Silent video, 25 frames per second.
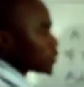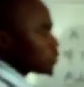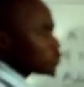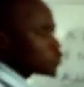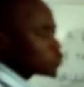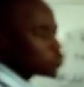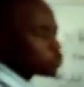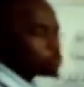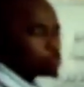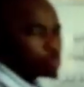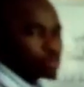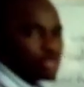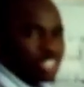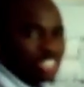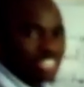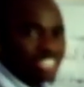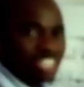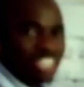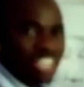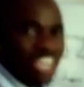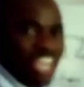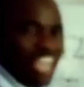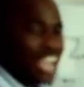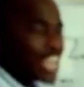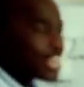going to
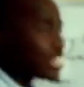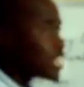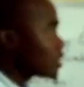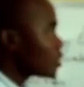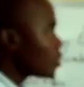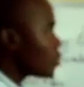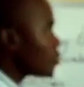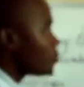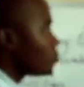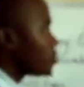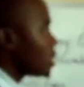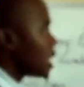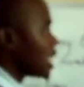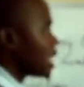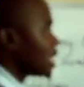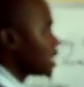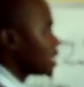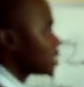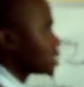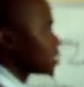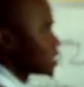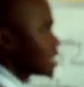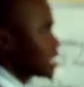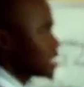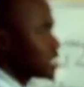pick any number
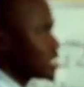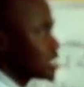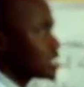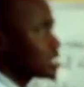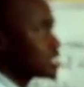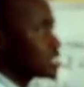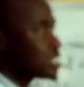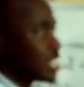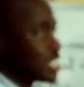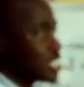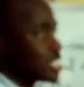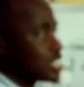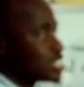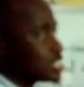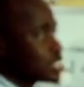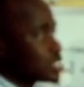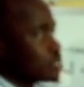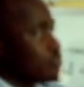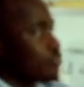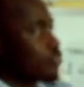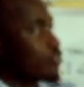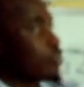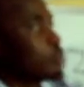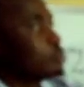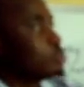that is
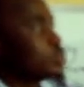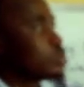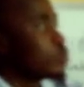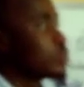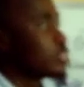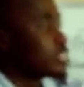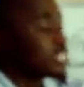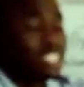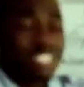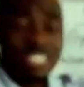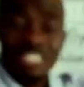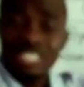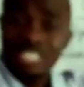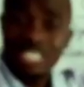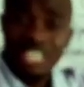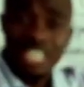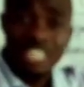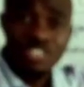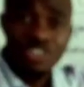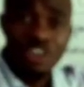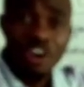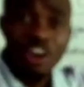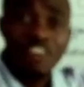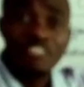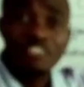from the set
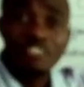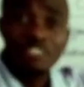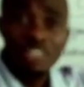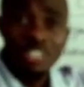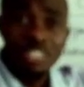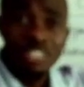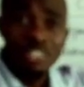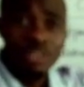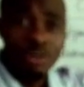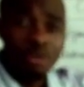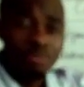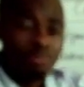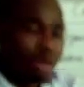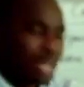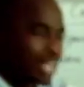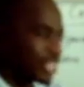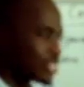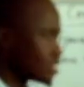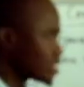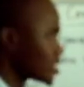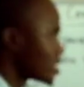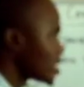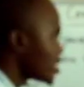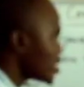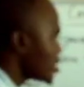of real numbers.